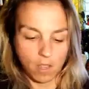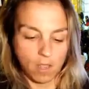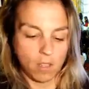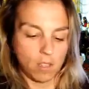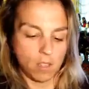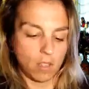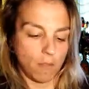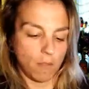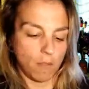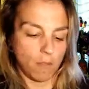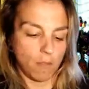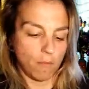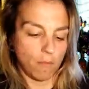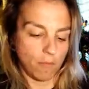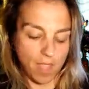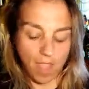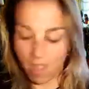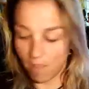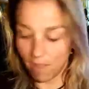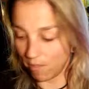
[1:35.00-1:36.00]
Some from the
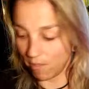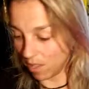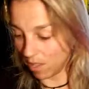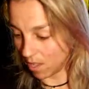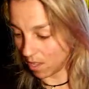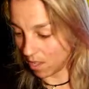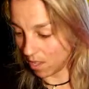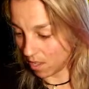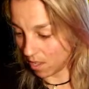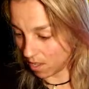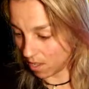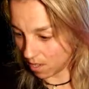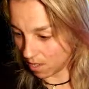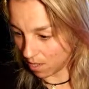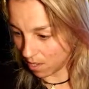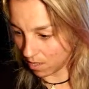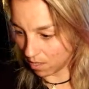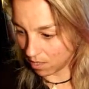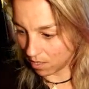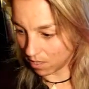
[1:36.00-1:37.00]
Avalon,
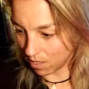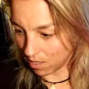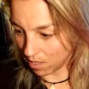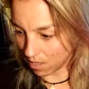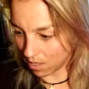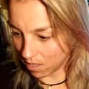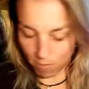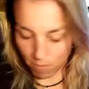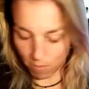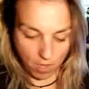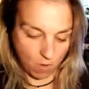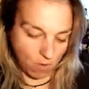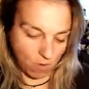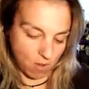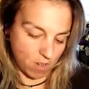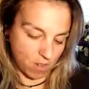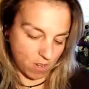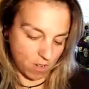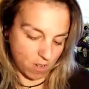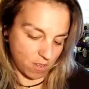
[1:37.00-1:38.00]
some from the
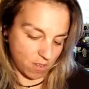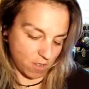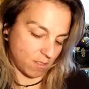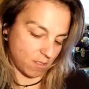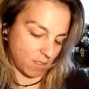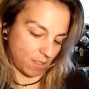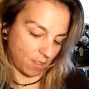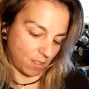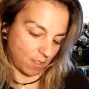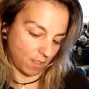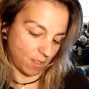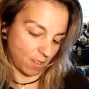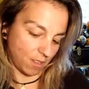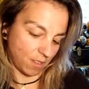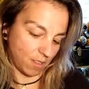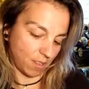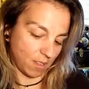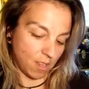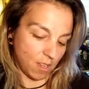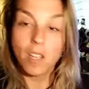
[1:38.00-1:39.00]
Oracles.
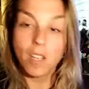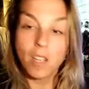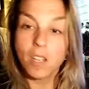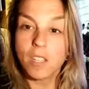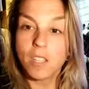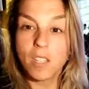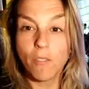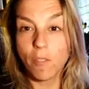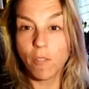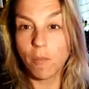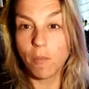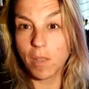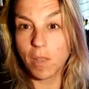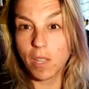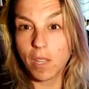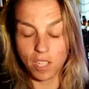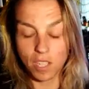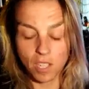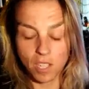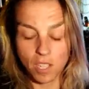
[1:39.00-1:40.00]
Different
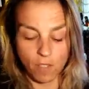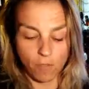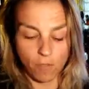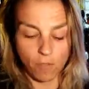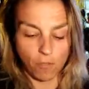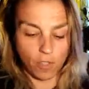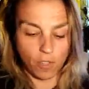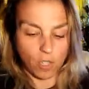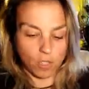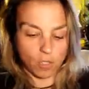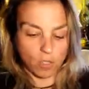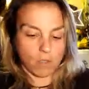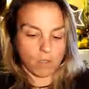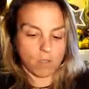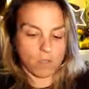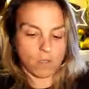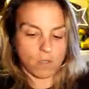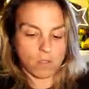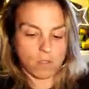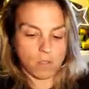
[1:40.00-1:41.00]
messages for you
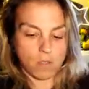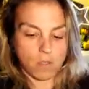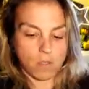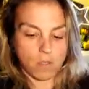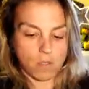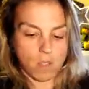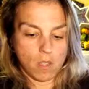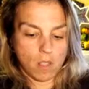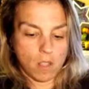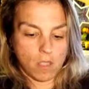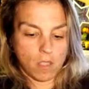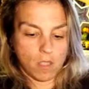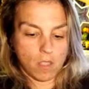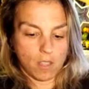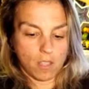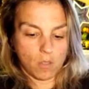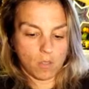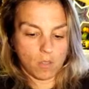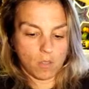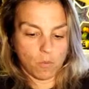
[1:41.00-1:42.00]
this
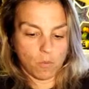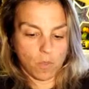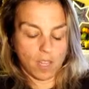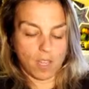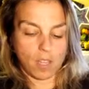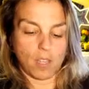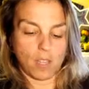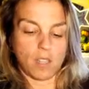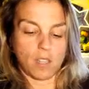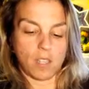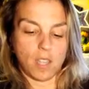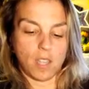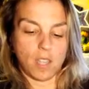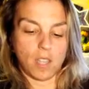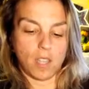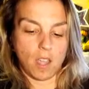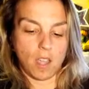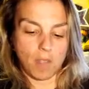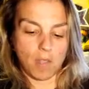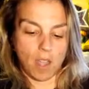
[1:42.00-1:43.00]
week to help
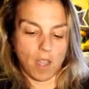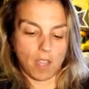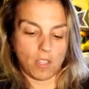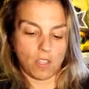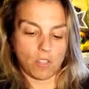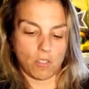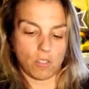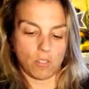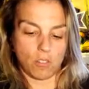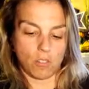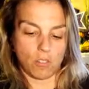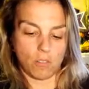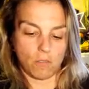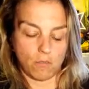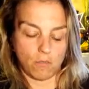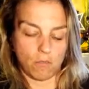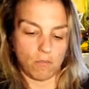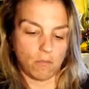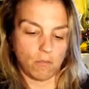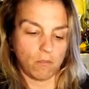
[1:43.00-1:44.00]
guide you
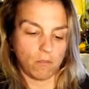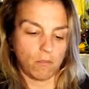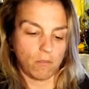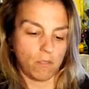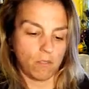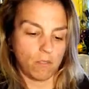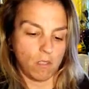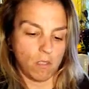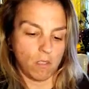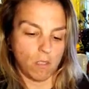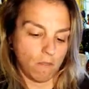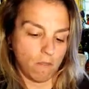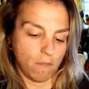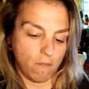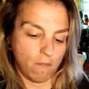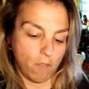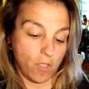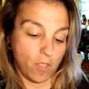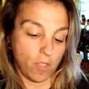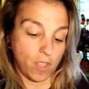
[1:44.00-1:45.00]
for
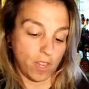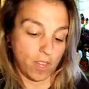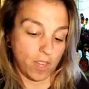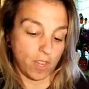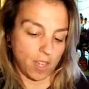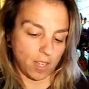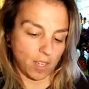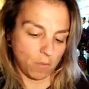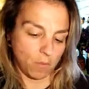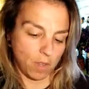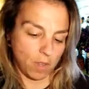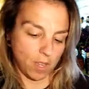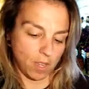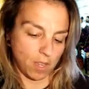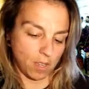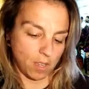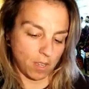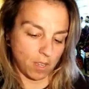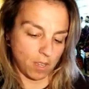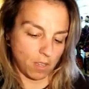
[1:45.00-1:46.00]
the next week.
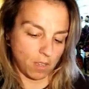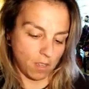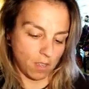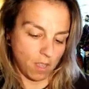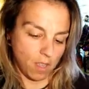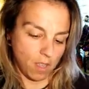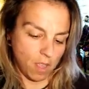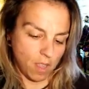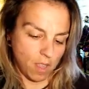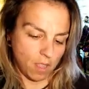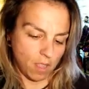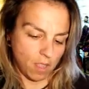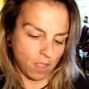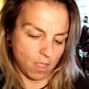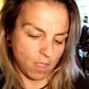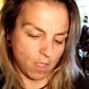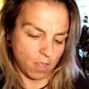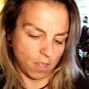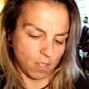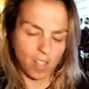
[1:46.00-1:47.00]
There's been
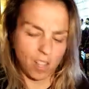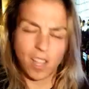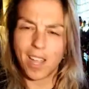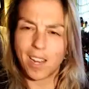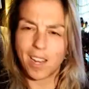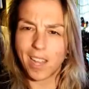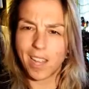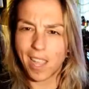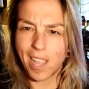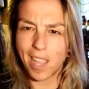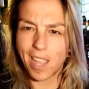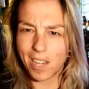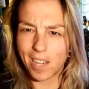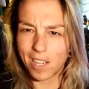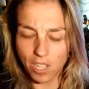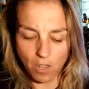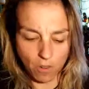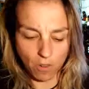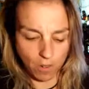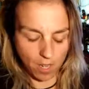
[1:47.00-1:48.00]
a lot of energy
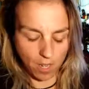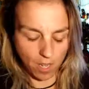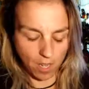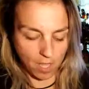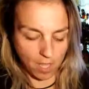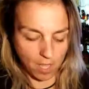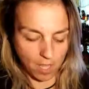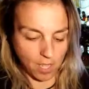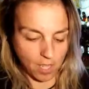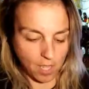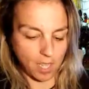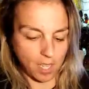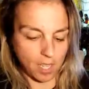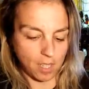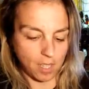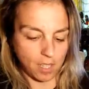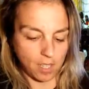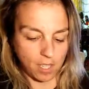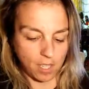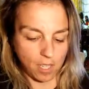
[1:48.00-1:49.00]
going on lately.
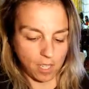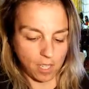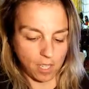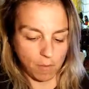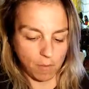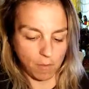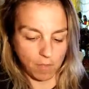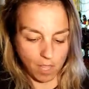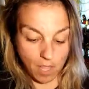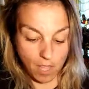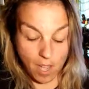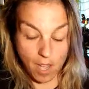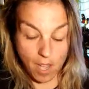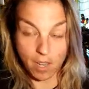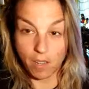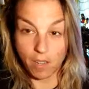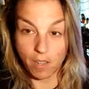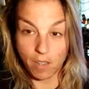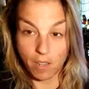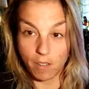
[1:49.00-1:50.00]
Seems like a lot
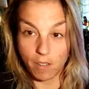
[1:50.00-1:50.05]
of